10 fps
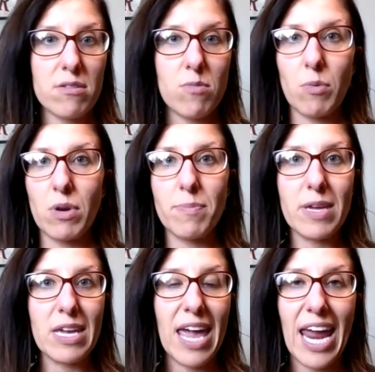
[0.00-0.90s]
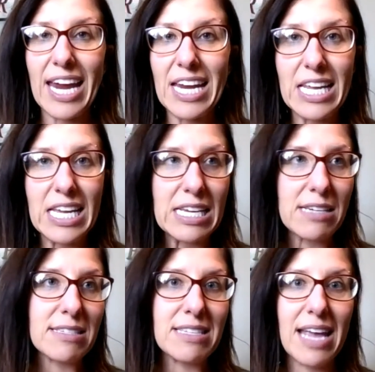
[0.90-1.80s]
what would it be,
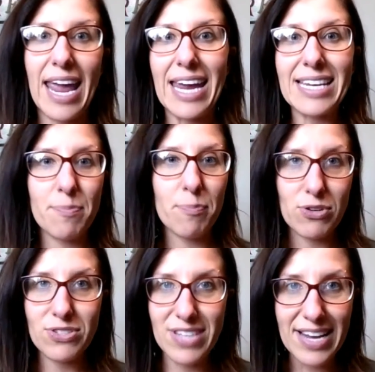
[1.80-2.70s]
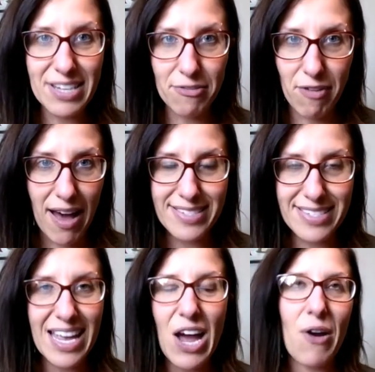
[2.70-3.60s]
88% of us,